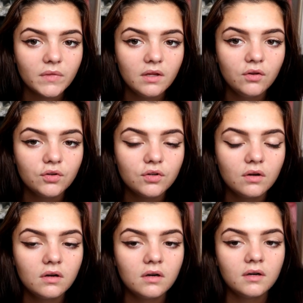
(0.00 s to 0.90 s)

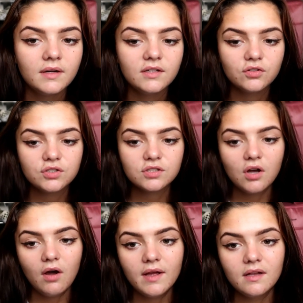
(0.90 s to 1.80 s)
You're just
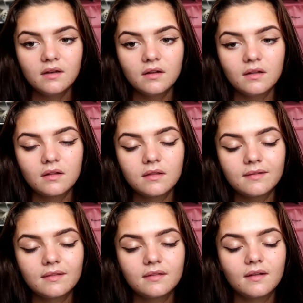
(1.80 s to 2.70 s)
cutting
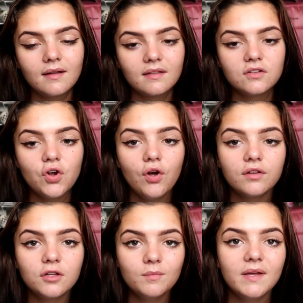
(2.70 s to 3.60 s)
the
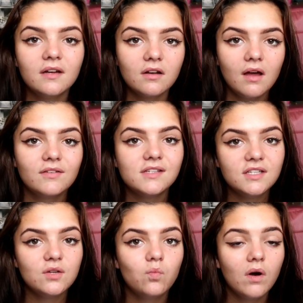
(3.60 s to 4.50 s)
chance of you being alive is
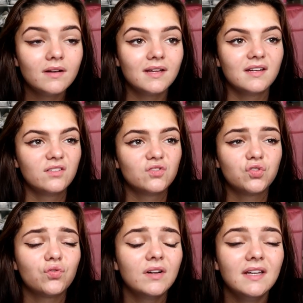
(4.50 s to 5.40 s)
literally 1 in a
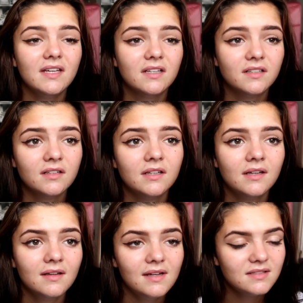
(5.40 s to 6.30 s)
trillion.
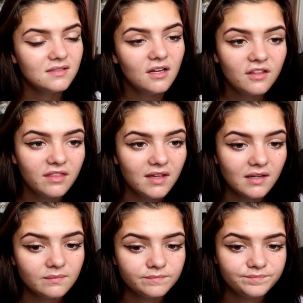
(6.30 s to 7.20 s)
It's nothing.